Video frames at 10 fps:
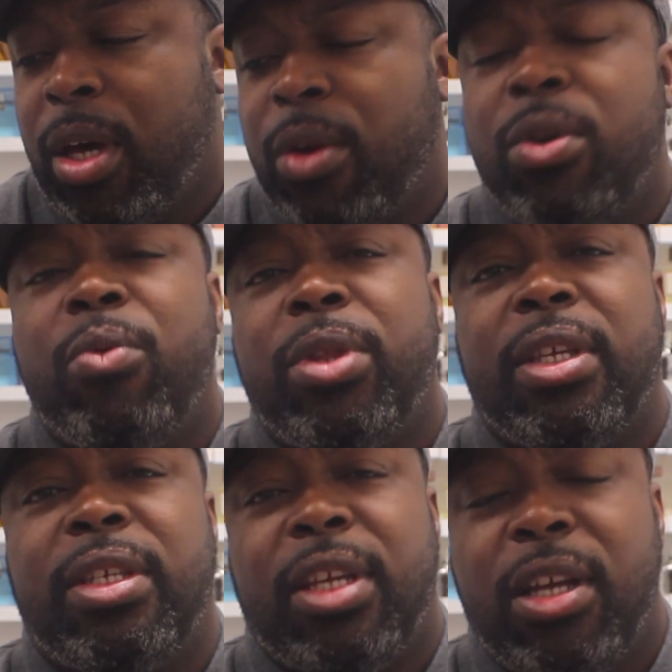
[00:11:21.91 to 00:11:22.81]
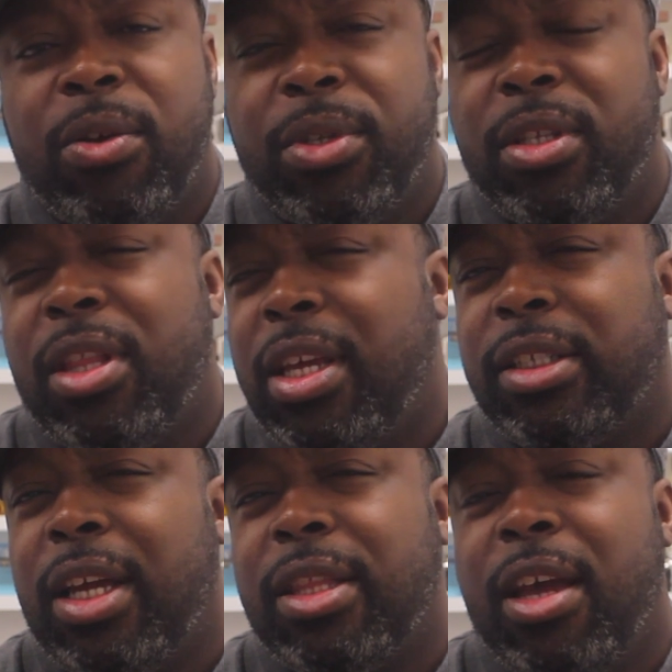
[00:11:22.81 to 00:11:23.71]
I don't know what the sales and
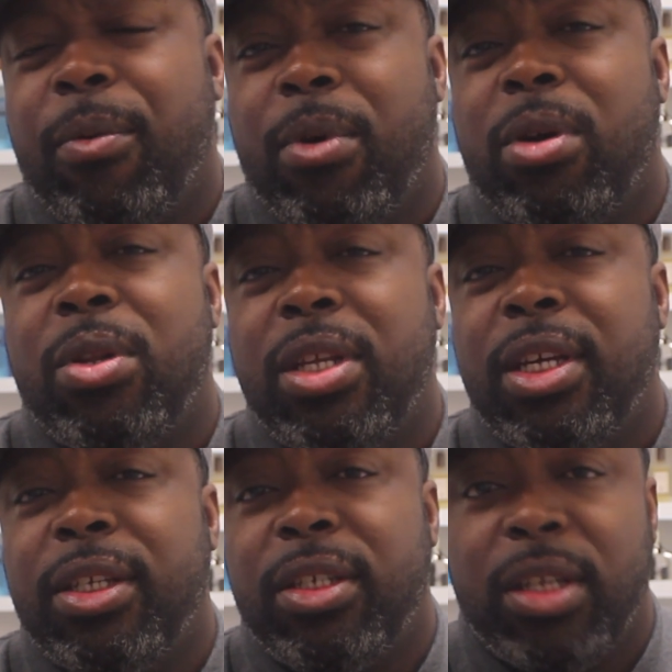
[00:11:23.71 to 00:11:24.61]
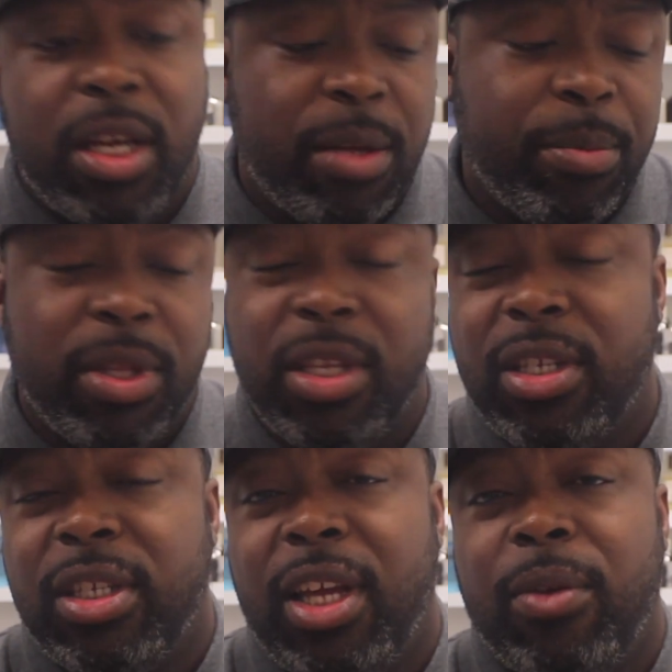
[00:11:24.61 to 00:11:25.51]
things like that were on this, but
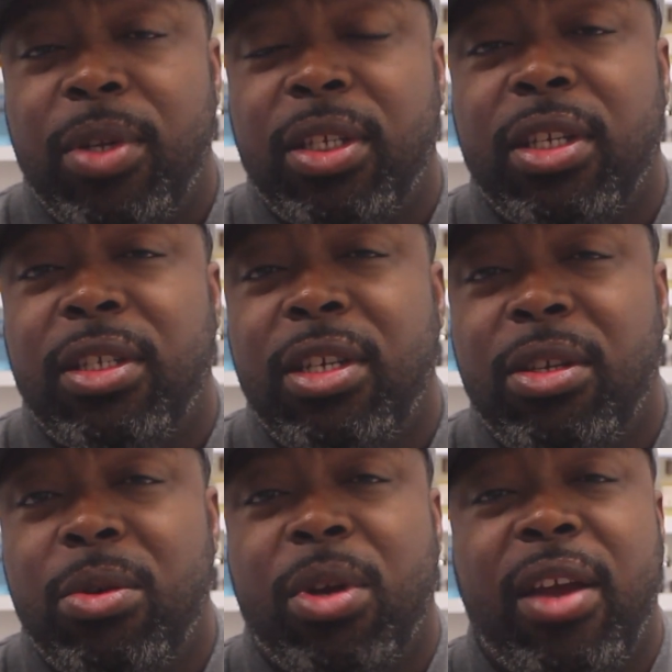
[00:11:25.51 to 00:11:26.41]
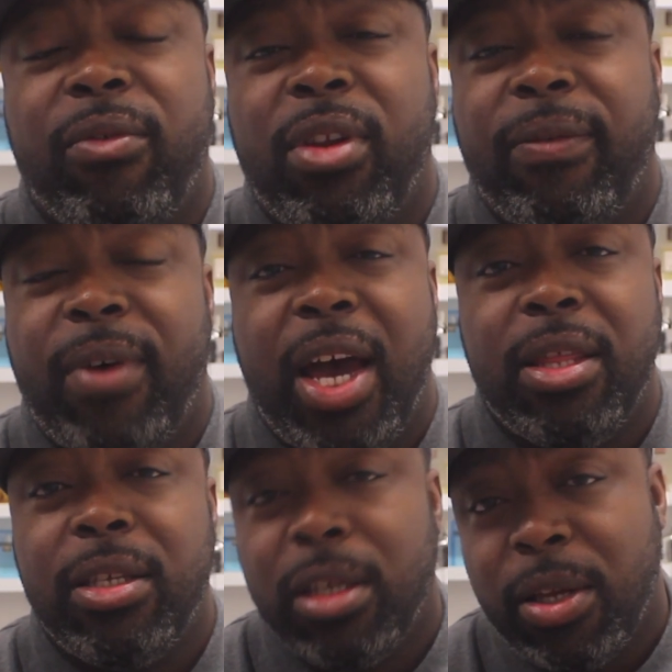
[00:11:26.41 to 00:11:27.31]
this is now discontinued. You can't really
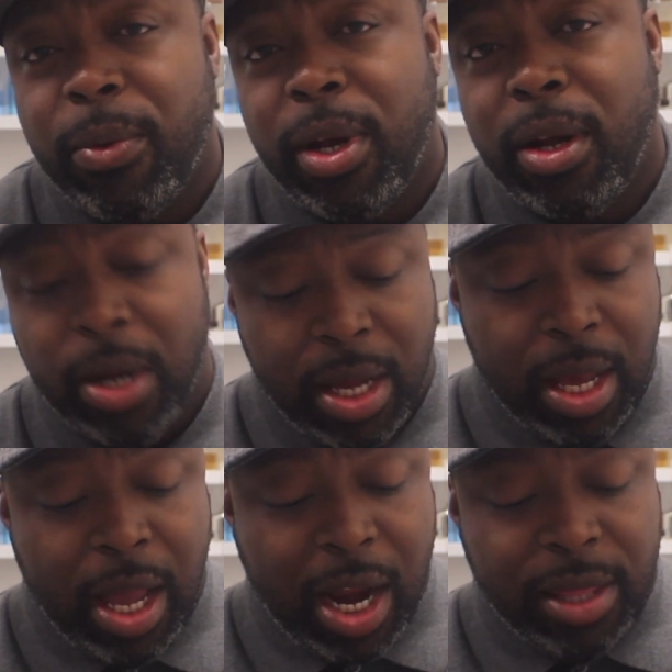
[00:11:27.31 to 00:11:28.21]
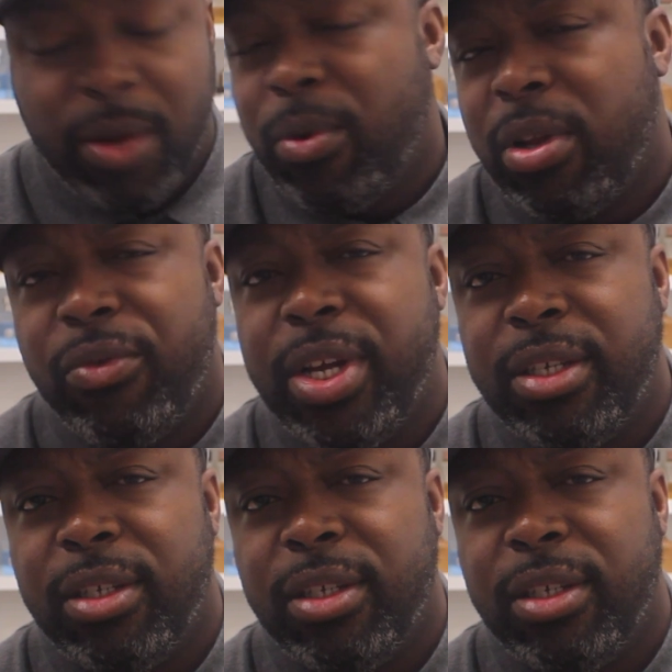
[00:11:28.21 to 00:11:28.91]
find this anywhere. And I think one of the